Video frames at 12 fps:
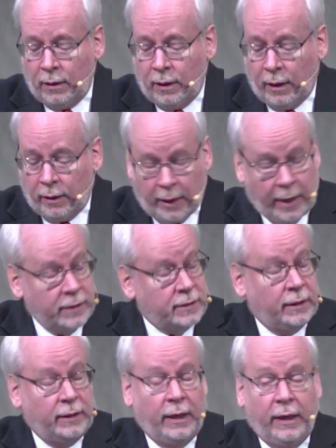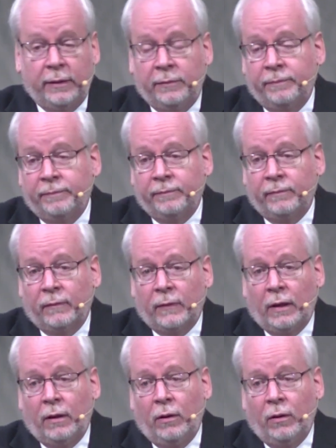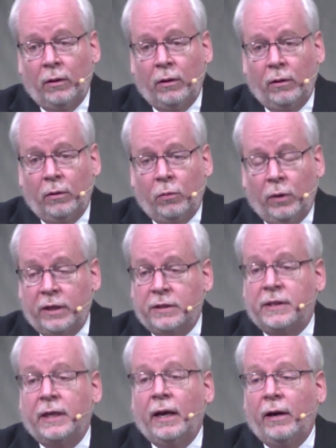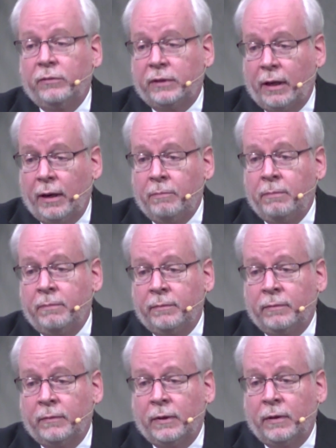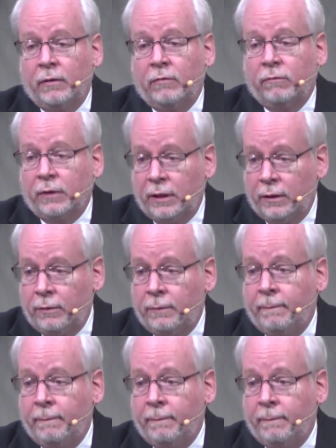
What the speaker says: I'll ask again, what is the outcome for you?